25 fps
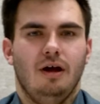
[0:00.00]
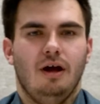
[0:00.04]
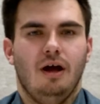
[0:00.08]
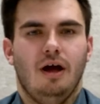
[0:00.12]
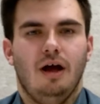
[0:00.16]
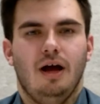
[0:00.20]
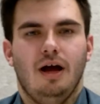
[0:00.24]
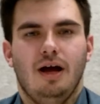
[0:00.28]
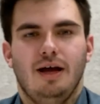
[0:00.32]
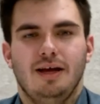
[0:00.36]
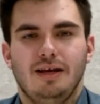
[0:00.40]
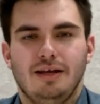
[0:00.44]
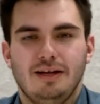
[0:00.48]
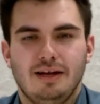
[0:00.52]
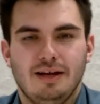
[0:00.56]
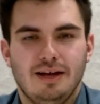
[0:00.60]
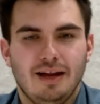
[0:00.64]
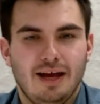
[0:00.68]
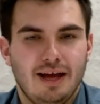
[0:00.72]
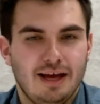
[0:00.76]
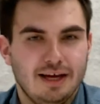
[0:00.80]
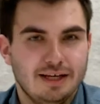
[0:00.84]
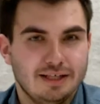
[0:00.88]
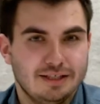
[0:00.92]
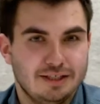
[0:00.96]
I
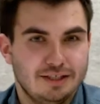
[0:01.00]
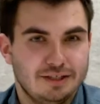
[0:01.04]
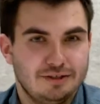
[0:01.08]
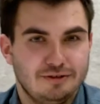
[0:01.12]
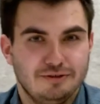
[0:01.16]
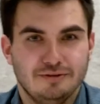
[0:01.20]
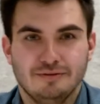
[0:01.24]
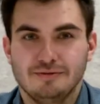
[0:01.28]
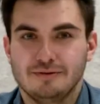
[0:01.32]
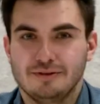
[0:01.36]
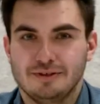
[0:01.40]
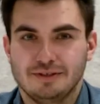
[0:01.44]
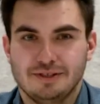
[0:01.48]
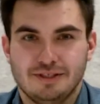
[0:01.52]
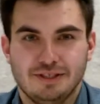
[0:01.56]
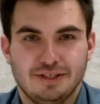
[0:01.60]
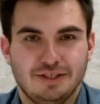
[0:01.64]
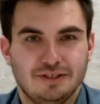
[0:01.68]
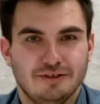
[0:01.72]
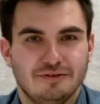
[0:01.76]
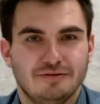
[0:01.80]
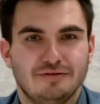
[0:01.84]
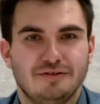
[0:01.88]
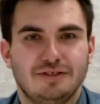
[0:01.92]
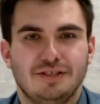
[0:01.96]
like that
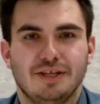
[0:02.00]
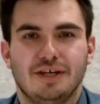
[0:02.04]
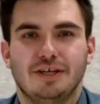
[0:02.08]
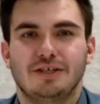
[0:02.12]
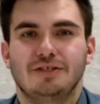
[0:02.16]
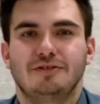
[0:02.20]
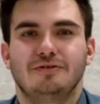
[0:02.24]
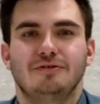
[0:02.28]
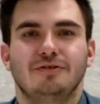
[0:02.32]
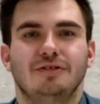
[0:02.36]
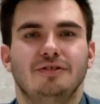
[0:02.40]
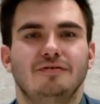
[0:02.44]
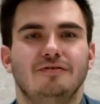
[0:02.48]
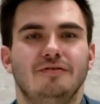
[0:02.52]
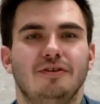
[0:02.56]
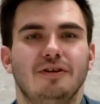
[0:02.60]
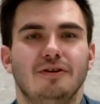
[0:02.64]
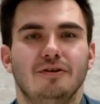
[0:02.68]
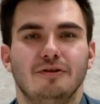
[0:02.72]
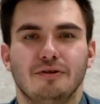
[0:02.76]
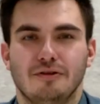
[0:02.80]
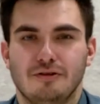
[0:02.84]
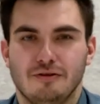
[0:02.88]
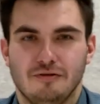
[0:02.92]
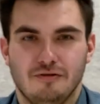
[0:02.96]
University of Tartu gives
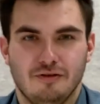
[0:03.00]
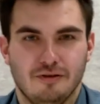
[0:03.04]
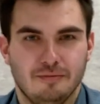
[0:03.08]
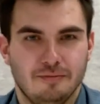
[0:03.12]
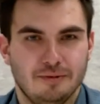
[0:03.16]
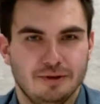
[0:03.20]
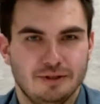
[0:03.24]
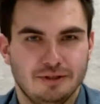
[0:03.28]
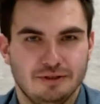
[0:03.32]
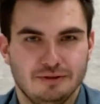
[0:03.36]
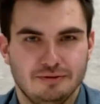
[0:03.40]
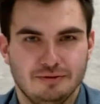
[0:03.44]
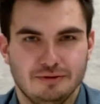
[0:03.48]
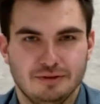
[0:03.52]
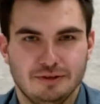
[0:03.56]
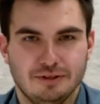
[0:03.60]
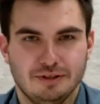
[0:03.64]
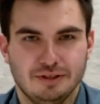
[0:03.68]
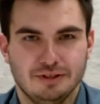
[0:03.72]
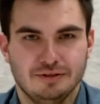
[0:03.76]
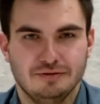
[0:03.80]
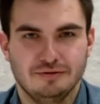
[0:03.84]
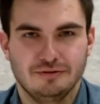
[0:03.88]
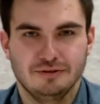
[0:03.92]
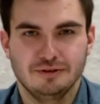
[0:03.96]
lots of
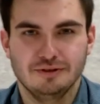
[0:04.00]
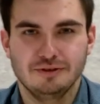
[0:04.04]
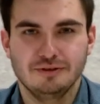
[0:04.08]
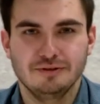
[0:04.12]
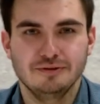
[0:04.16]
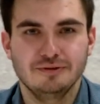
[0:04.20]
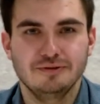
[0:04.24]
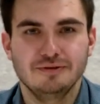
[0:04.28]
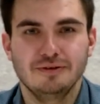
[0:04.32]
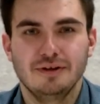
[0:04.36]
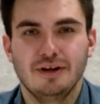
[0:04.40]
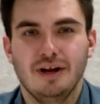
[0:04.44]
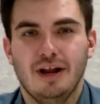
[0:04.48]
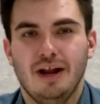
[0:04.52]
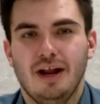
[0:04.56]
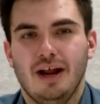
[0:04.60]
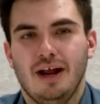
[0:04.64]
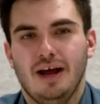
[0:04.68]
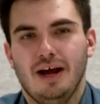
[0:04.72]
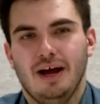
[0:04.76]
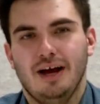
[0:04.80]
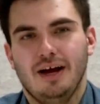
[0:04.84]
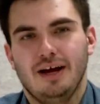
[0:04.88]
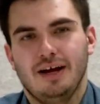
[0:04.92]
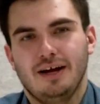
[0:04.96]
opportunities for you.
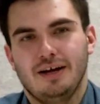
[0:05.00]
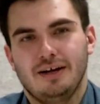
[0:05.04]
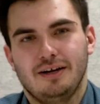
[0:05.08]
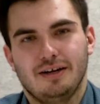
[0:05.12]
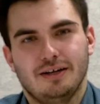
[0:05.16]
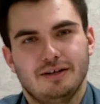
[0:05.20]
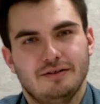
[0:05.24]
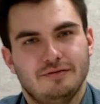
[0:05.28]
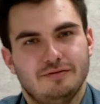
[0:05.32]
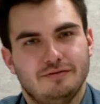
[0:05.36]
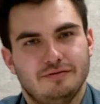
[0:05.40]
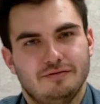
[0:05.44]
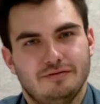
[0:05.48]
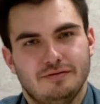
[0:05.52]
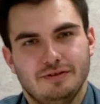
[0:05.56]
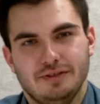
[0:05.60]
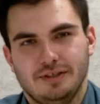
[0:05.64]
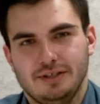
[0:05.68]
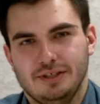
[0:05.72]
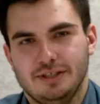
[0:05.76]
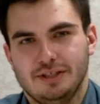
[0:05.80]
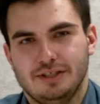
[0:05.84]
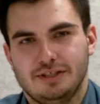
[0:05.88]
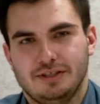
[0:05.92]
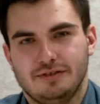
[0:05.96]

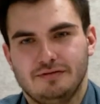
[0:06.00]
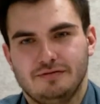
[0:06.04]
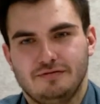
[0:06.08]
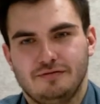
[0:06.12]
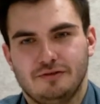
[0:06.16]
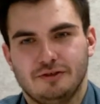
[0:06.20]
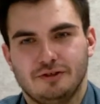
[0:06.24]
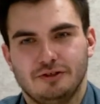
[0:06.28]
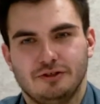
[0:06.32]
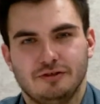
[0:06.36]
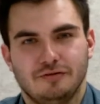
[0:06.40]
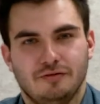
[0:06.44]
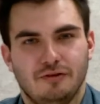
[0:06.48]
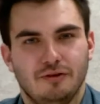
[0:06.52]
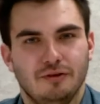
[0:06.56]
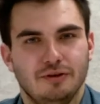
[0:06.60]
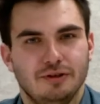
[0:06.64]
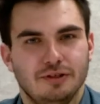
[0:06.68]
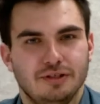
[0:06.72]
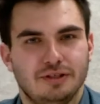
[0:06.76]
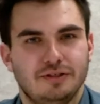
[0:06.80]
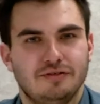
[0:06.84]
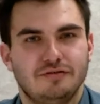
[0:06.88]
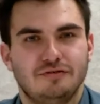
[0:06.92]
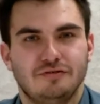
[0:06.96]
It's first of all,
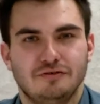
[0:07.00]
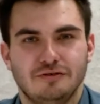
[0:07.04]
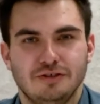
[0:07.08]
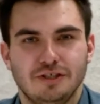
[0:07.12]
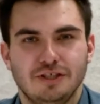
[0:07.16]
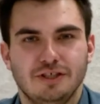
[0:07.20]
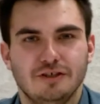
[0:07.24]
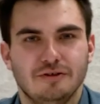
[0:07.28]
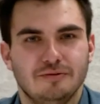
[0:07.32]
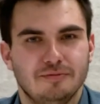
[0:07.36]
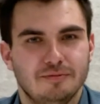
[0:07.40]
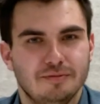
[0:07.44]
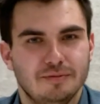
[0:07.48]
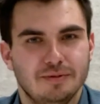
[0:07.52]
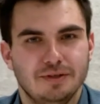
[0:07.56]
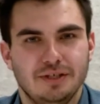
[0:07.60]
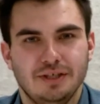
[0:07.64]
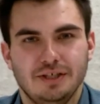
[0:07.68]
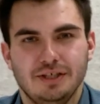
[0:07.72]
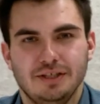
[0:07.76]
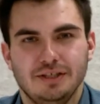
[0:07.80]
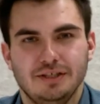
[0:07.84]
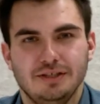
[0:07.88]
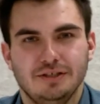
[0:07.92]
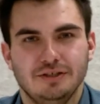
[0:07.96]
it's freedom
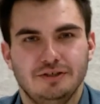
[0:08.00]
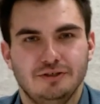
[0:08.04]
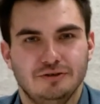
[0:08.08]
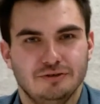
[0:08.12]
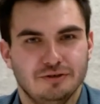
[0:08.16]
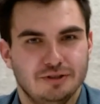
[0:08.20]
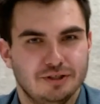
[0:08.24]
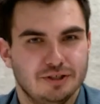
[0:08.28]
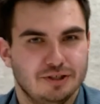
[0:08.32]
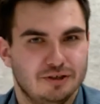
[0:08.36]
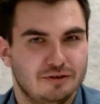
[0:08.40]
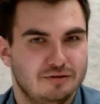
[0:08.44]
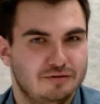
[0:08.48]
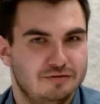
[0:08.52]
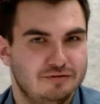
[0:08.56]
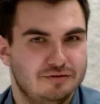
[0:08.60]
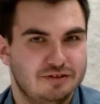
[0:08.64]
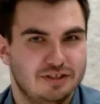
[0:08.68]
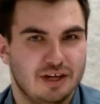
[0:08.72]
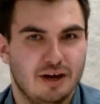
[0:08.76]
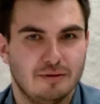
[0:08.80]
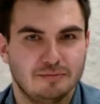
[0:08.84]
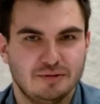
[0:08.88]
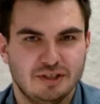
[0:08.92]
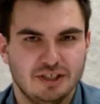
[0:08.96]
in choosing of
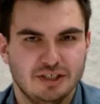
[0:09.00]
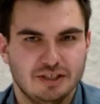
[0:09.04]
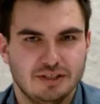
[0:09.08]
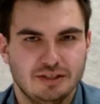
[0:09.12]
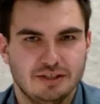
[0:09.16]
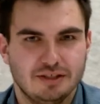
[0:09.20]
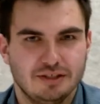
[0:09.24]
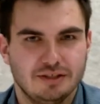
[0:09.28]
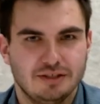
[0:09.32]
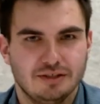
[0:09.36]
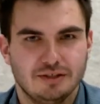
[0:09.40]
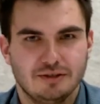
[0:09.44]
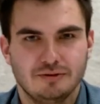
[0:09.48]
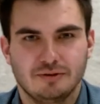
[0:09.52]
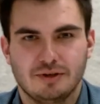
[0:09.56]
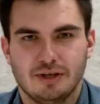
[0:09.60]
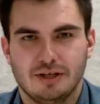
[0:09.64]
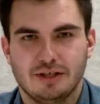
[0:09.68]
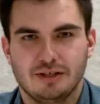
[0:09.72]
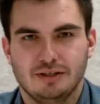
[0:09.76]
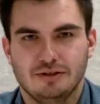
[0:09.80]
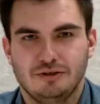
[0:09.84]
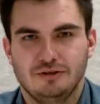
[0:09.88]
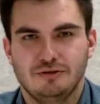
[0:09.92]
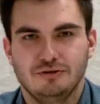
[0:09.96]
subjects. You
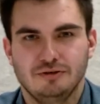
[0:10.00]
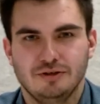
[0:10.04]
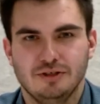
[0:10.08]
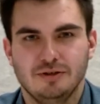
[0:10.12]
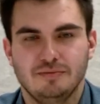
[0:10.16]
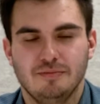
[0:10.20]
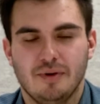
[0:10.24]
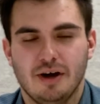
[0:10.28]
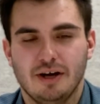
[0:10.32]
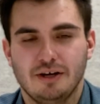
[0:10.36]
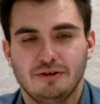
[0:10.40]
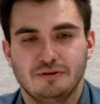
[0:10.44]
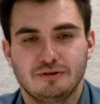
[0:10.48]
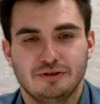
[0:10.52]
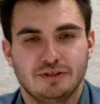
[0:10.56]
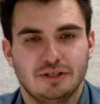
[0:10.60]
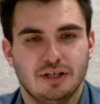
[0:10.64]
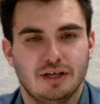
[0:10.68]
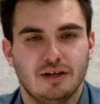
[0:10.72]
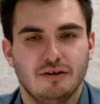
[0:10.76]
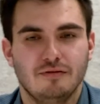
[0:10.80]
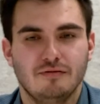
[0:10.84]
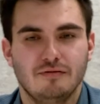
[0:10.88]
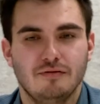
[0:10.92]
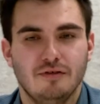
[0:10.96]
can choose it by
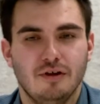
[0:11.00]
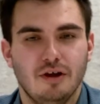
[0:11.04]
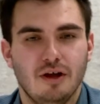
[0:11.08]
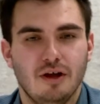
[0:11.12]
yourself.